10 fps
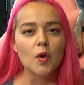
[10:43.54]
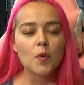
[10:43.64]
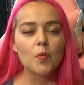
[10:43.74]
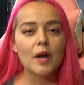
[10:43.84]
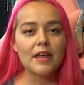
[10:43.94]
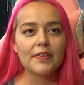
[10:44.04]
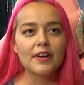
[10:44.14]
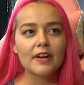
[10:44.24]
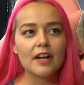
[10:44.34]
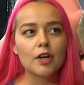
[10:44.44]

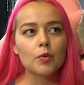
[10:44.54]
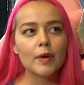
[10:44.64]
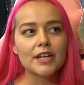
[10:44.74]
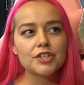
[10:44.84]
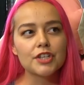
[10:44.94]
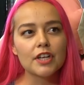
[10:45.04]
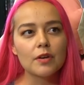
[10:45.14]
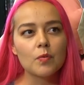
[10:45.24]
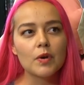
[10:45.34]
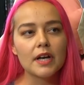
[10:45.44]
whether
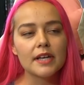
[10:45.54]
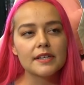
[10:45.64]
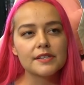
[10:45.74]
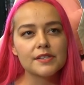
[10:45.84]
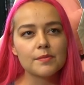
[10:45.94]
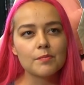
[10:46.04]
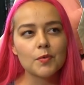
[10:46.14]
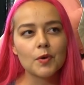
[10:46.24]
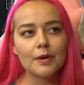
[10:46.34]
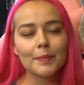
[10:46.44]
aggression was
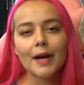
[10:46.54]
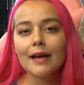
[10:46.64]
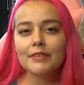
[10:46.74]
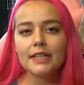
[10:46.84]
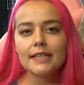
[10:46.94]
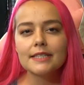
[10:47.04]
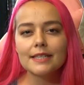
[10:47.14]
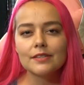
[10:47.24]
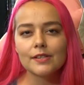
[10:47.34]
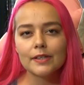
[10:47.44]
more
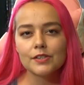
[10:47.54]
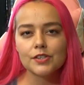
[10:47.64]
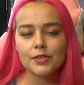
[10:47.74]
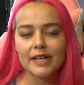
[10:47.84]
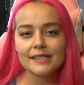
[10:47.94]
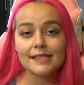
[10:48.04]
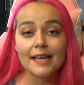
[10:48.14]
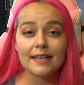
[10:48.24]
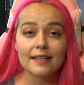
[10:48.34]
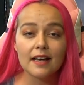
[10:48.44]
prevalent in certain strains
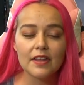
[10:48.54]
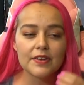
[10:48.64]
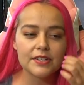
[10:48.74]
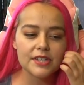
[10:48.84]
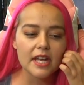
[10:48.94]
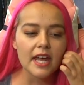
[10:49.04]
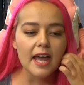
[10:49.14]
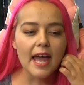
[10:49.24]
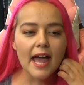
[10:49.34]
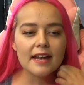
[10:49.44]
than in others.
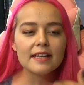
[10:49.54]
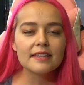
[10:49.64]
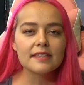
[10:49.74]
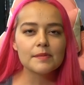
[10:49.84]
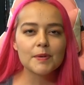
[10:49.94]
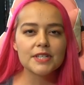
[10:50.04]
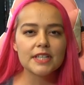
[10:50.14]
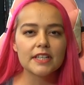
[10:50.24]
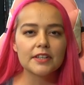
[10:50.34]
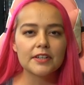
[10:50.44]
And in this
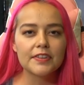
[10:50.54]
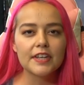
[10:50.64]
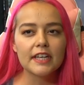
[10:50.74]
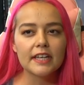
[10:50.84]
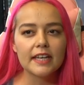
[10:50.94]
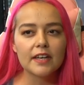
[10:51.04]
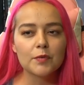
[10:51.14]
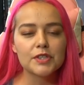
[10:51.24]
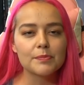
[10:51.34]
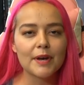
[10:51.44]
particular thing,
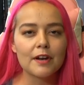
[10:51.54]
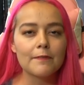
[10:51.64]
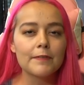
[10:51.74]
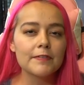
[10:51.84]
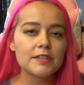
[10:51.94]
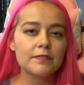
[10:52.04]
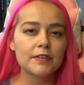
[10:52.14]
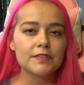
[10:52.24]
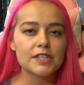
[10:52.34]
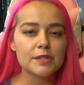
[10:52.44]
it was about a
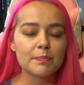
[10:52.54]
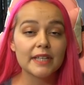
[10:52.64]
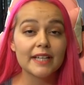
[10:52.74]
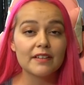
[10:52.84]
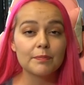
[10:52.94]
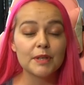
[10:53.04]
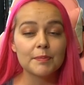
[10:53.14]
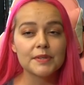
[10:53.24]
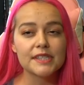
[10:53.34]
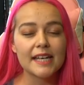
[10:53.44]
50-50 split of
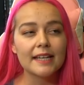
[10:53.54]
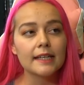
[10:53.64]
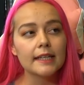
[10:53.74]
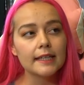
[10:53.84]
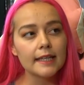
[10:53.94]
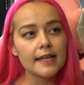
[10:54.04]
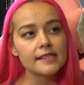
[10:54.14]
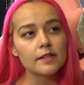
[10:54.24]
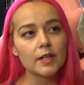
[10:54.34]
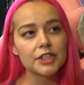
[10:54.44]
people saying,
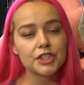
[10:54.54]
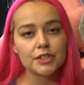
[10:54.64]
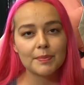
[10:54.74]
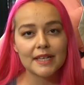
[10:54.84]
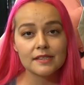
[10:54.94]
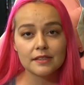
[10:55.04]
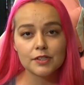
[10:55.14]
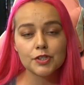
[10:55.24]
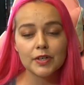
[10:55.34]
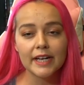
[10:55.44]
yes, aggression depends on
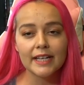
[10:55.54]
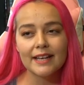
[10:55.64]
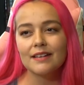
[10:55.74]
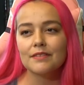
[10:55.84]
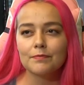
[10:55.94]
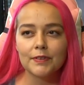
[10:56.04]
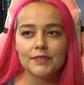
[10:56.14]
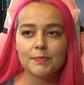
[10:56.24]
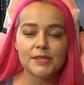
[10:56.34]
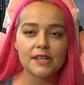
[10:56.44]
the strain, and
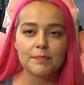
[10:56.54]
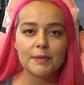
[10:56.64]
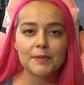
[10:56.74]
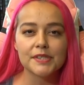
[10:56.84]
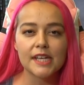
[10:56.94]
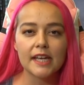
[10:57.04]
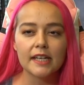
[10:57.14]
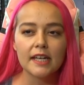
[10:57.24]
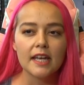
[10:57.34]
50% of people saying